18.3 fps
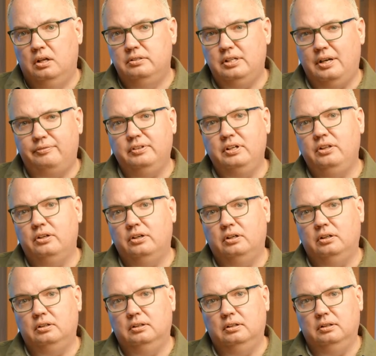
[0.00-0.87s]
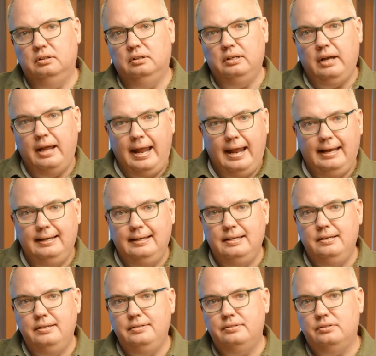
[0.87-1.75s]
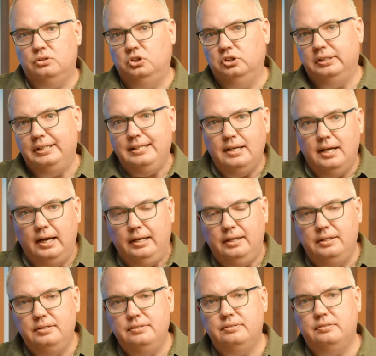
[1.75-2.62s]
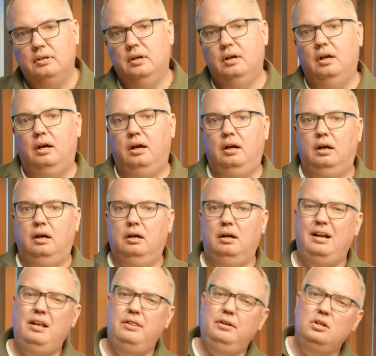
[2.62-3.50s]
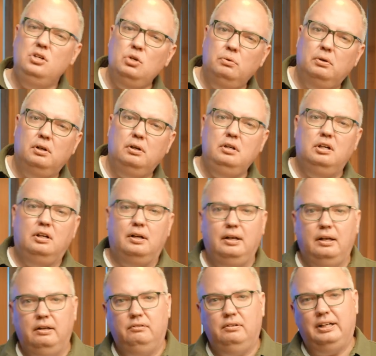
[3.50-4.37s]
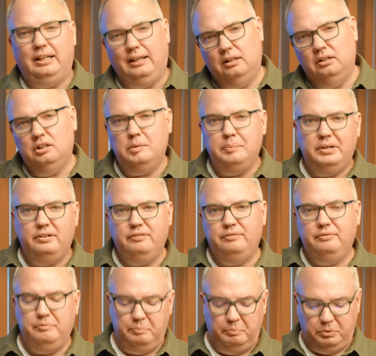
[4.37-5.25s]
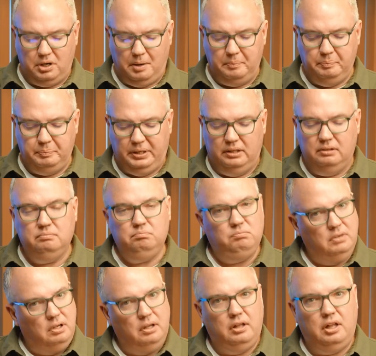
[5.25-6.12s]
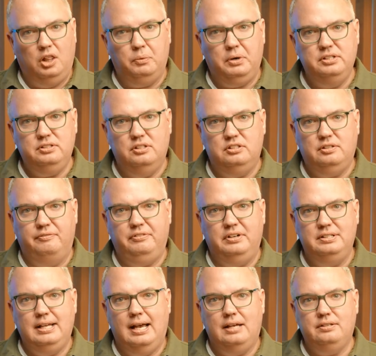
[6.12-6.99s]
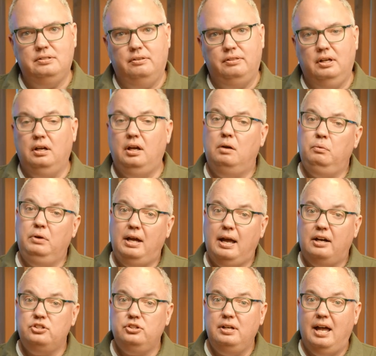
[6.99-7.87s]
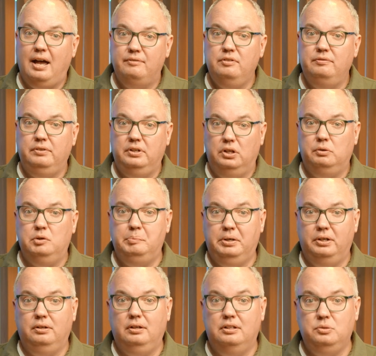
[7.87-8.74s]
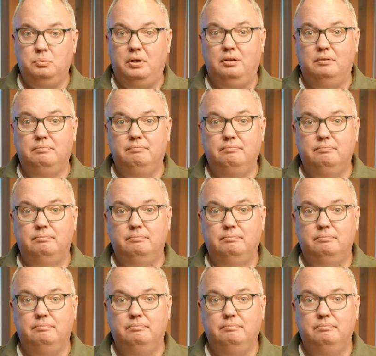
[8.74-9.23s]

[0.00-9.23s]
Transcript: Definitely the 80s, early 90s. Uh, anything newer, you're gonna get, gonna get a little bit of problem, but otherwise it's a fantastic thing. And we actually have a video about it as well.